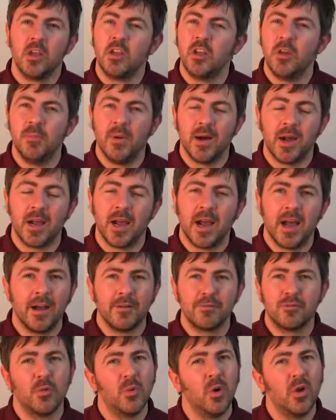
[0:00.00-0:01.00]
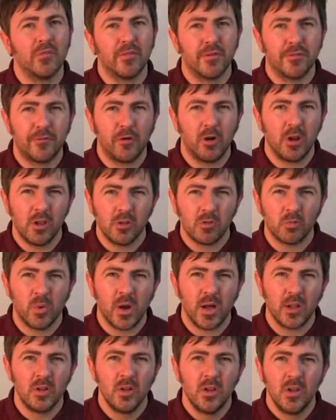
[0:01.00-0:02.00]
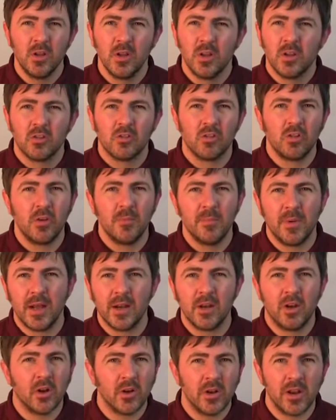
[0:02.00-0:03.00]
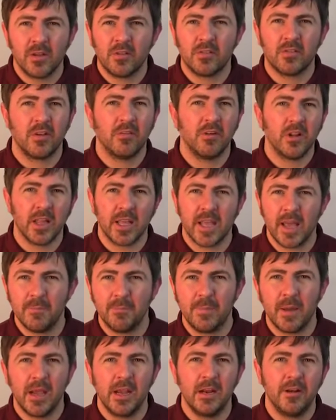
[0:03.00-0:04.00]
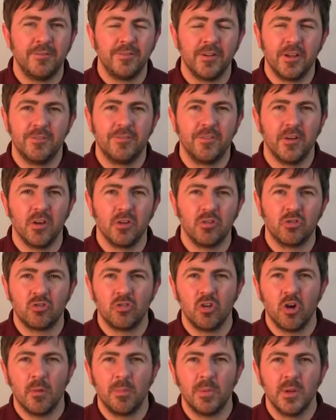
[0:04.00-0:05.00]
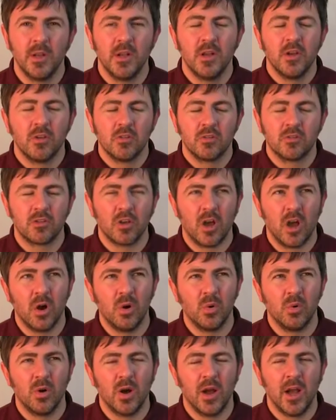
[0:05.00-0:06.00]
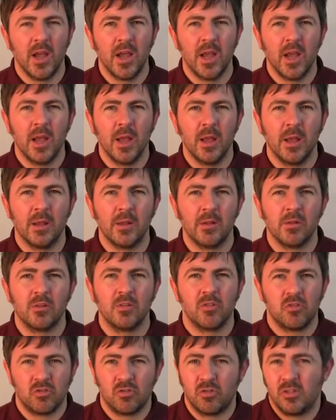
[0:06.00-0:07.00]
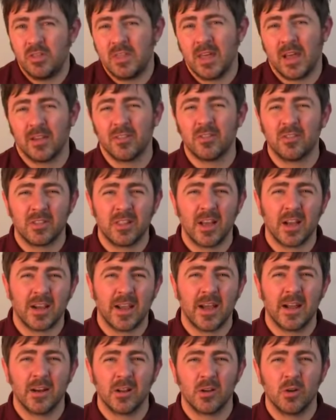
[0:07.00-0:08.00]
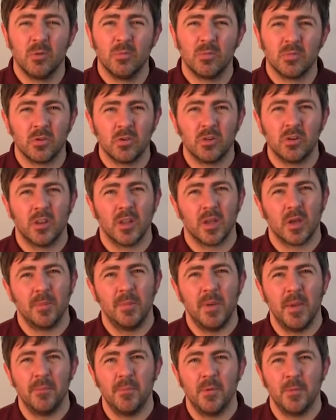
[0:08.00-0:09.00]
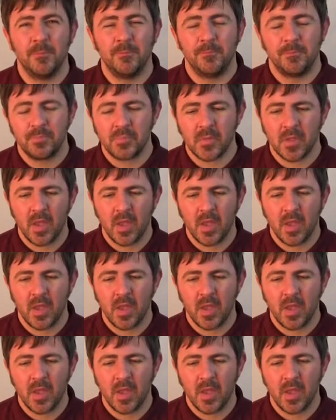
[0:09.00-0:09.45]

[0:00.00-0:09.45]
You might have to work for free as well, so you might not necessarily get paid for your first job. So that kind of comes under the commitment.